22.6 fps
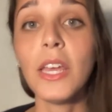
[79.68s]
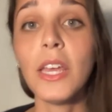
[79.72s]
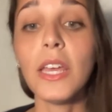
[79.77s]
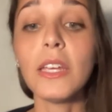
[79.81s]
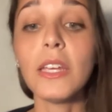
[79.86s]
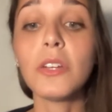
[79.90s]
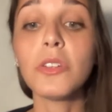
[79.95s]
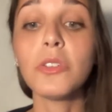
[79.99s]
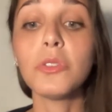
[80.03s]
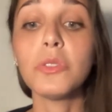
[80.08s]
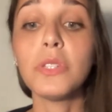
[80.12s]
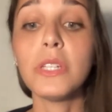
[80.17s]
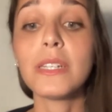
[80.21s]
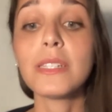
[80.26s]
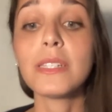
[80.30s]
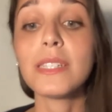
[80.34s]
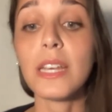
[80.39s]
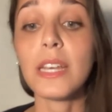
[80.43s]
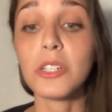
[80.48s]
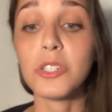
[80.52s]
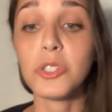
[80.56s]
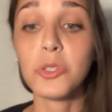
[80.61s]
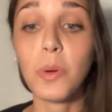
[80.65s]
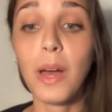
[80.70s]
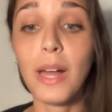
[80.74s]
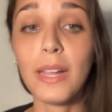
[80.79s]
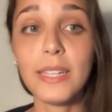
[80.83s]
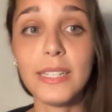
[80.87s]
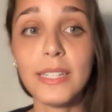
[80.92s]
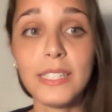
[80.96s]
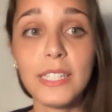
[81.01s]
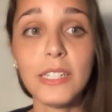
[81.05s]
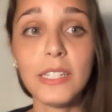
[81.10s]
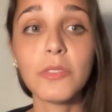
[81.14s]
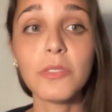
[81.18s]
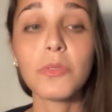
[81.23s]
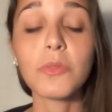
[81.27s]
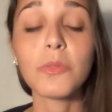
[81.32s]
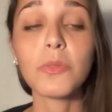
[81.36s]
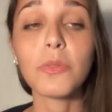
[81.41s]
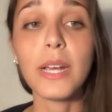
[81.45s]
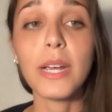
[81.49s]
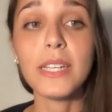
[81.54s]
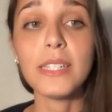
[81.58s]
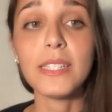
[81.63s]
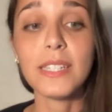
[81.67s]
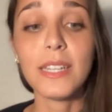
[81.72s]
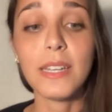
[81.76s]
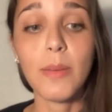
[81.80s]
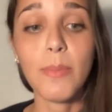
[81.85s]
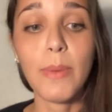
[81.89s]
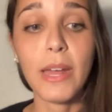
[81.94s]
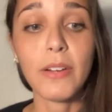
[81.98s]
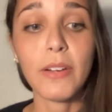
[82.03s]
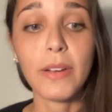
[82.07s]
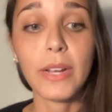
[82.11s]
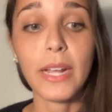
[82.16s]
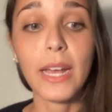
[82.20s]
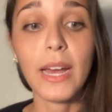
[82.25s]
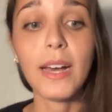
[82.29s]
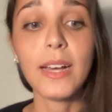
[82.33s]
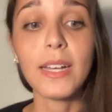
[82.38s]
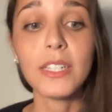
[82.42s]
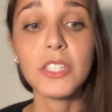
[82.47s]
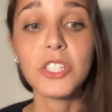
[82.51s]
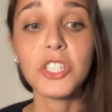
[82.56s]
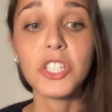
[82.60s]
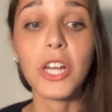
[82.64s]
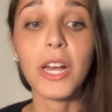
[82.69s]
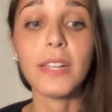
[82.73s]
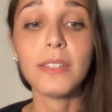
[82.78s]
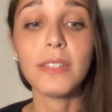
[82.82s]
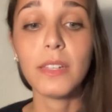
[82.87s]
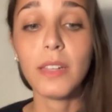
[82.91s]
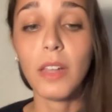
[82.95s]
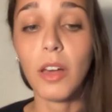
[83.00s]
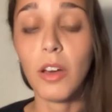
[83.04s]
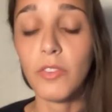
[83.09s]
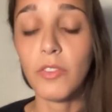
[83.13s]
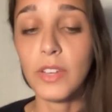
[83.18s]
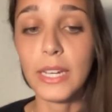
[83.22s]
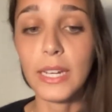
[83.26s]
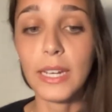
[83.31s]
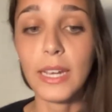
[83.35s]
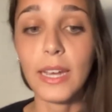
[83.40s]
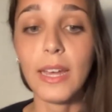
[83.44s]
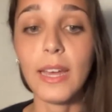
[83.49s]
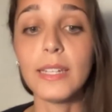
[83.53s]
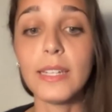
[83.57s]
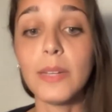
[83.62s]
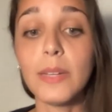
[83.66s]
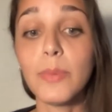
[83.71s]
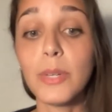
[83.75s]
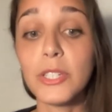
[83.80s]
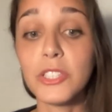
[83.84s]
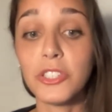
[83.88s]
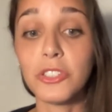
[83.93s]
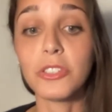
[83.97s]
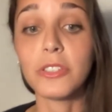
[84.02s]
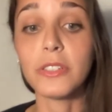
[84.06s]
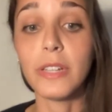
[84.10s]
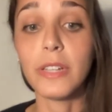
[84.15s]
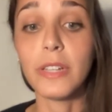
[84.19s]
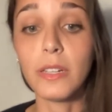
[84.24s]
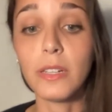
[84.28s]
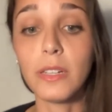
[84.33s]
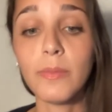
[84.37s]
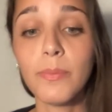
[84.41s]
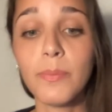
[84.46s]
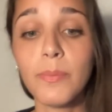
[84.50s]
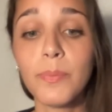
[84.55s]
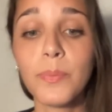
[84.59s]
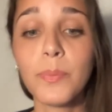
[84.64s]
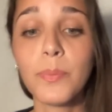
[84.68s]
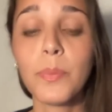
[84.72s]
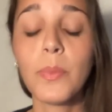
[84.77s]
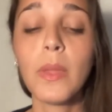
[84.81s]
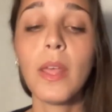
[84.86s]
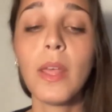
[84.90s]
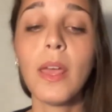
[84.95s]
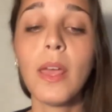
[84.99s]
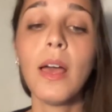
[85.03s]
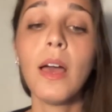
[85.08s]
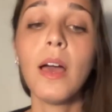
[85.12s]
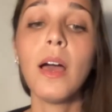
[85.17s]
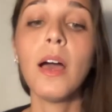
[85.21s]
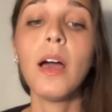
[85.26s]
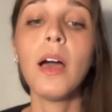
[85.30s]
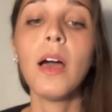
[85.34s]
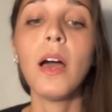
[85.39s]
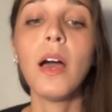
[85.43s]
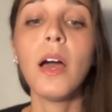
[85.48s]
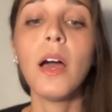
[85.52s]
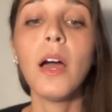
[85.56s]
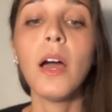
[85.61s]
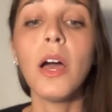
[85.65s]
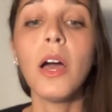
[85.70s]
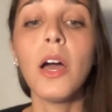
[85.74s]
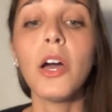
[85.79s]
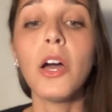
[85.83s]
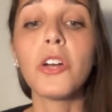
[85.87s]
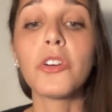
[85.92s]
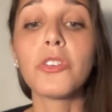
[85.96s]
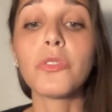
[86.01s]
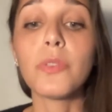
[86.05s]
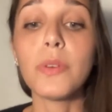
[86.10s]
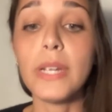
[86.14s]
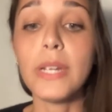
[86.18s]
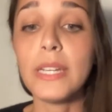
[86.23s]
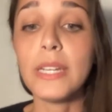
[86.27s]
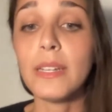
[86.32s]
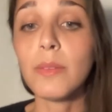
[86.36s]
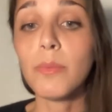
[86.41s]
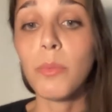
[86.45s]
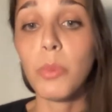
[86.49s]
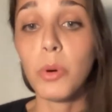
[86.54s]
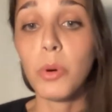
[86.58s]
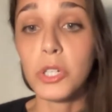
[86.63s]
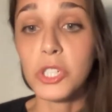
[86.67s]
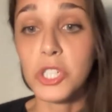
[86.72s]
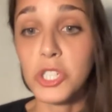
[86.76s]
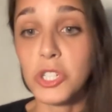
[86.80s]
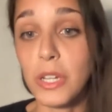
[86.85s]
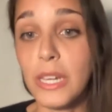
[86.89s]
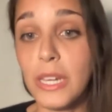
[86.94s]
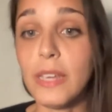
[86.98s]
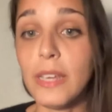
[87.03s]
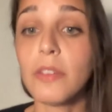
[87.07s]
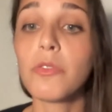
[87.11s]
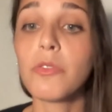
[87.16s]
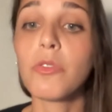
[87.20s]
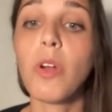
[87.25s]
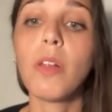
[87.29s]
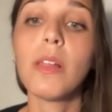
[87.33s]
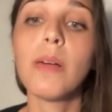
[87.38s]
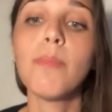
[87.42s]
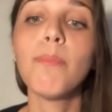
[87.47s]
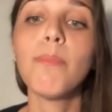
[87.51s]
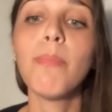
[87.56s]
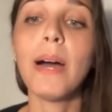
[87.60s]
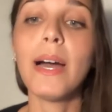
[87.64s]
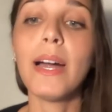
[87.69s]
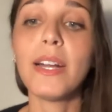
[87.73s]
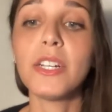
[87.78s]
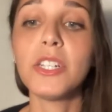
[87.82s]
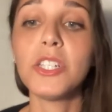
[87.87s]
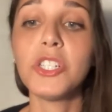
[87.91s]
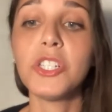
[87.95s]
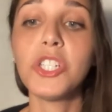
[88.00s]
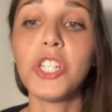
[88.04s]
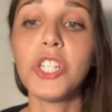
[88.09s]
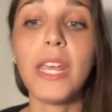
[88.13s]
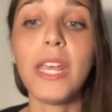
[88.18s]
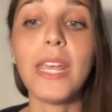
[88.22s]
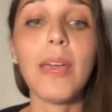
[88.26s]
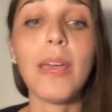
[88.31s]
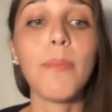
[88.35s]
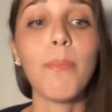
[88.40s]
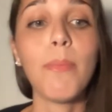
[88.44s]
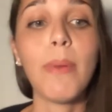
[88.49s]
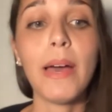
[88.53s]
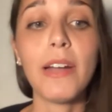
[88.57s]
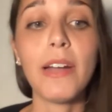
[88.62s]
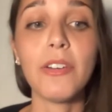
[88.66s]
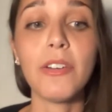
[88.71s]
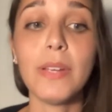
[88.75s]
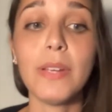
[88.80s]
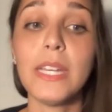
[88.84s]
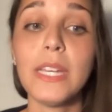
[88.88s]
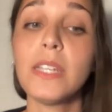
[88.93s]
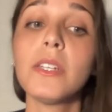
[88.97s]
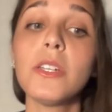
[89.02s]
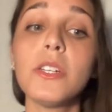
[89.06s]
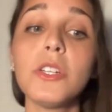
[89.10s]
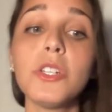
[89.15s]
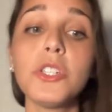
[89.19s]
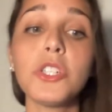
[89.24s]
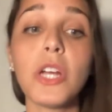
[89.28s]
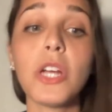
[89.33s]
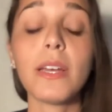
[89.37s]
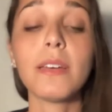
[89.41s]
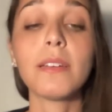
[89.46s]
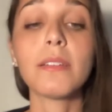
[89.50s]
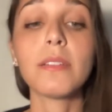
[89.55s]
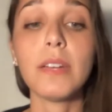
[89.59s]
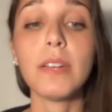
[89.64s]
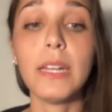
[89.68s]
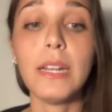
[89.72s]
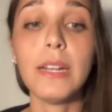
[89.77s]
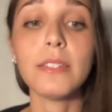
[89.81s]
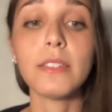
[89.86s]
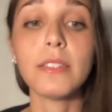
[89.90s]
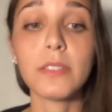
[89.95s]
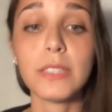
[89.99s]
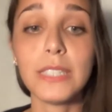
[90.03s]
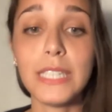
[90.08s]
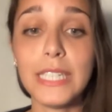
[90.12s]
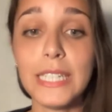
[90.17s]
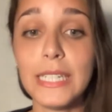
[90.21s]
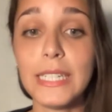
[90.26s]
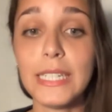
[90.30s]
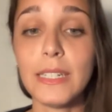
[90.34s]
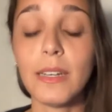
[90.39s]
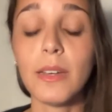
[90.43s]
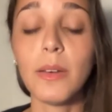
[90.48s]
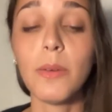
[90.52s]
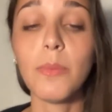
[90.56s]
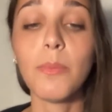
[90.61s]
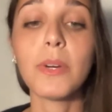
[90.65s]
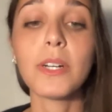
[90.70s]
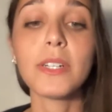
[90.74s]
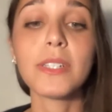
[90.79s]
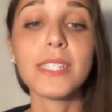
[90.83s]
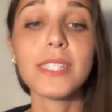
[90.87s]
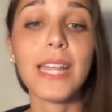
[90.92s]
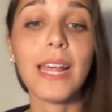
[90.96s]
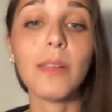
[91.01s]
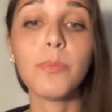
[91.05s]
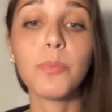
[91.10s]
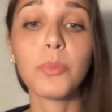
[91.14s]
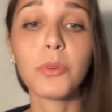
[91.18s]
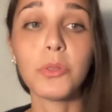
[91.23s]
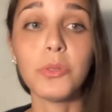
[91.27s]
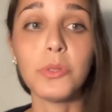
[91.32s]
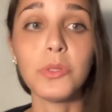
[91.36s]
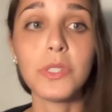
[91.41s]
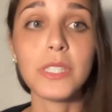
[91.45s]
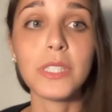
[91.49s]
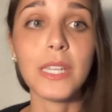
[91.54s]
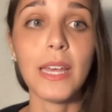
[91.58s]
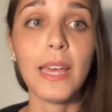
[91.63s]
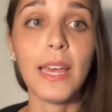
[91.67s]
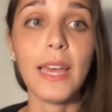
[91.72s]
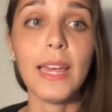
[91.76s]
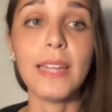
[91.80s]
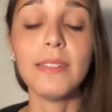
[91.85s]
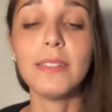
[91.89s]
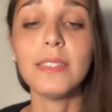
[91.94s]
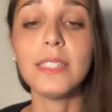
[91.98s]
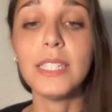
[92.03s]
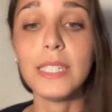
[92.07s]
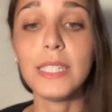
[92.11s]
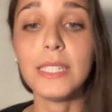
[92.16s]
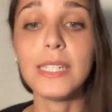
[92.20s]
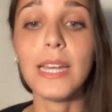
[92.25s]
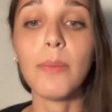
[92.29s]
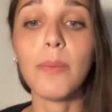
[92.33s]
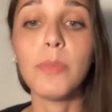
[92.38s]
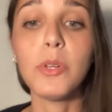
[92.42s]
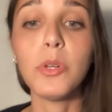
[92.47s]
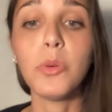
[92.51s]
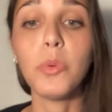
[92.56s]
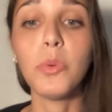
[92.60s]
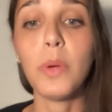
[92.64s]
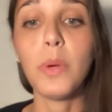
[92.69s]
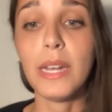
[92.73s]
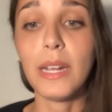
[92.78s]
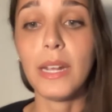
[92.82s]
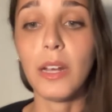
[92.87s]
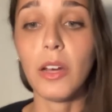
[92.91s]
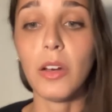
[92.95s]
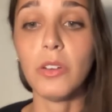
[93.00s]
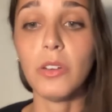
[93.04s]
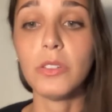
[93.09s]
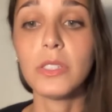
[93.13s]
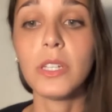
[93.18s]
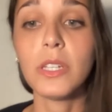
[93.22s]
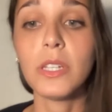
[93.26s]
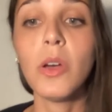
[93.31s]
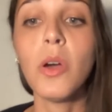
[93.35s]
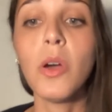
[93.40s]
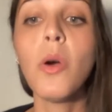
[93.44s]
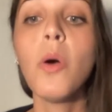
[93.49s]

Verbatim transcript: including sexuality, race in America, child loving, and the maternal. Her reading Boyishly, Roland Barthes, J.M. Barrie, Jacques-Henri Lartigue, Marcel Proust, and D.W. Winnicott,